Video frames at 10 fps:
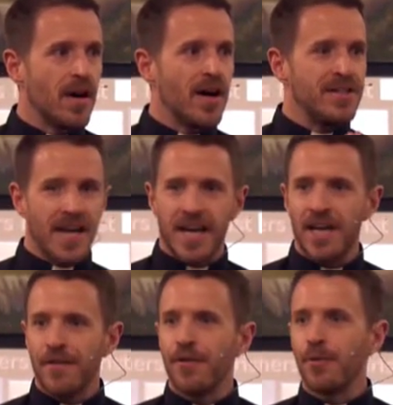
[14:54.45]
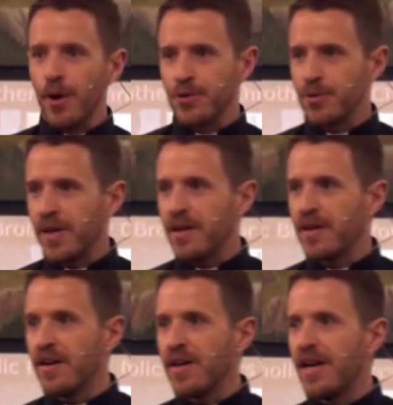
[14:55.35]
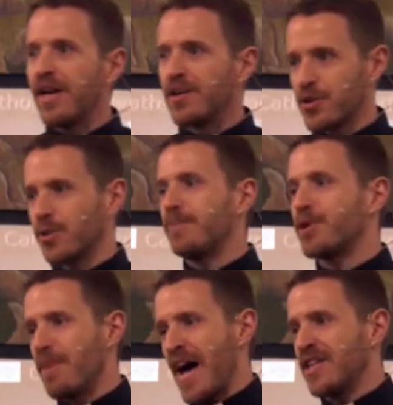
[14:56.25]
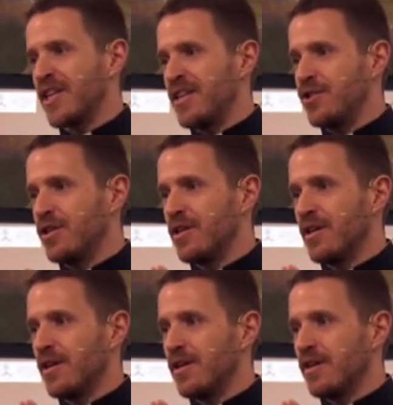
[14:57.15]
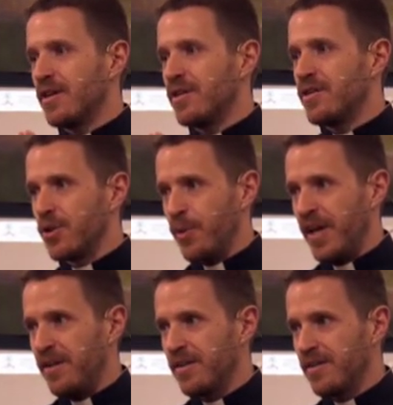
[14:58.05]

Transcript: a decade of the rosary, and a scripture passage to read.